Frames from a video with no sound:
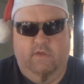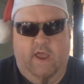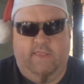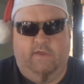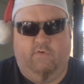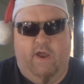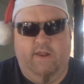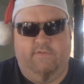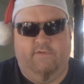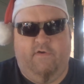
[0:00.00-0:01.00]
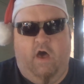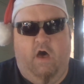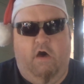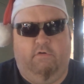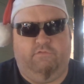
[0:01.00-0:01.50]
And the greatest of
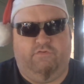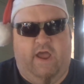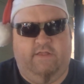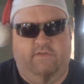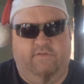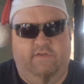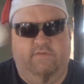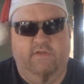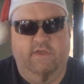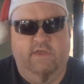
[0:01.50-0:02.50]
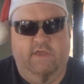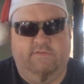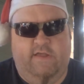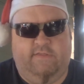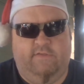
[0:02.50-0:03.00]
all tragedies is
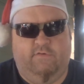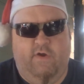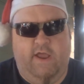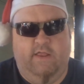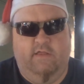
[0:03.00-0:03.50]
that this great